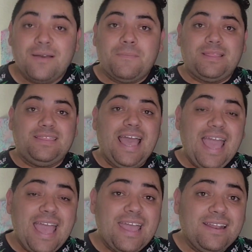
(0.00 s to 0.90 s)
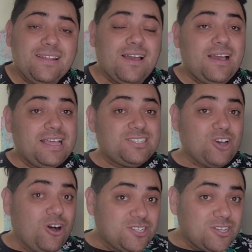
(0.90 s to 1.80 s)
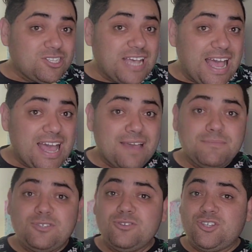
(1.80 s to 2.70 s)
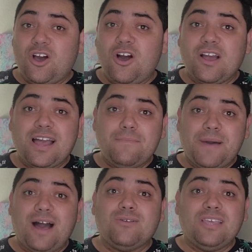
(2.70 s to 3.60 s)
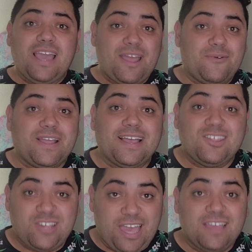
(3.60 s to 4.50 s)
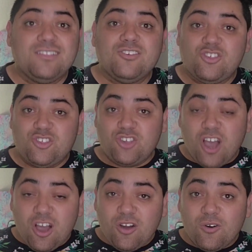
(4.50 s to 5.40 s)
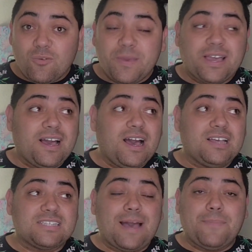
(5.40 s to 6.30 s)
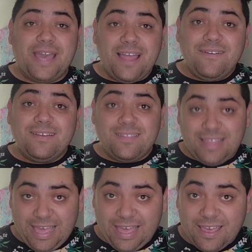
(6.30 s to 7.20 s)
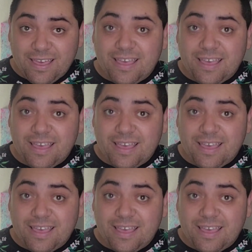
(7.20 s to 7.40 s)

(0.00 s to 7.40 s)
But then it's also time to talk about the Erika Jayne show because apparently